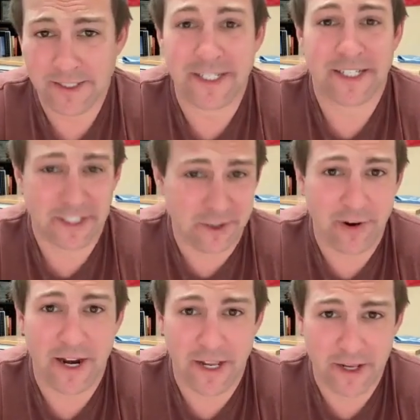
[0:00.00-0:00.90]

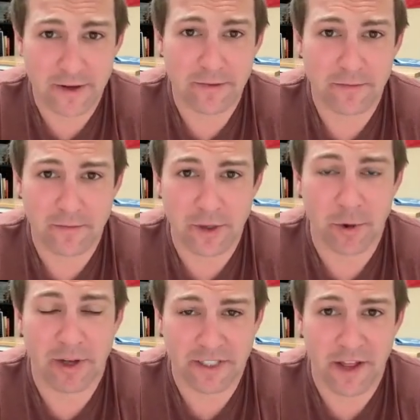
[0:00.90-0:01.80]
discredit
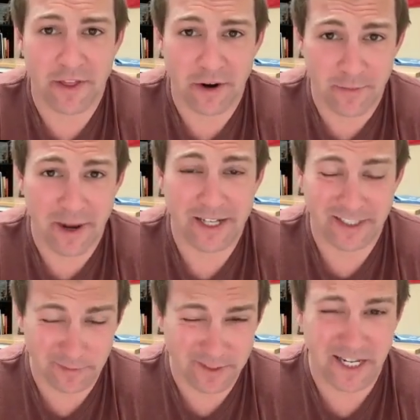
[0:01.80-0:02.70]
US ethanol by a
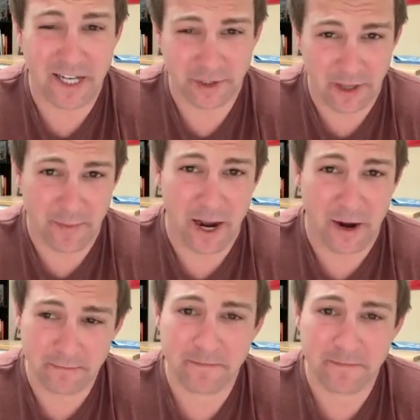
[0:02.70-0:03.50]
substantial amount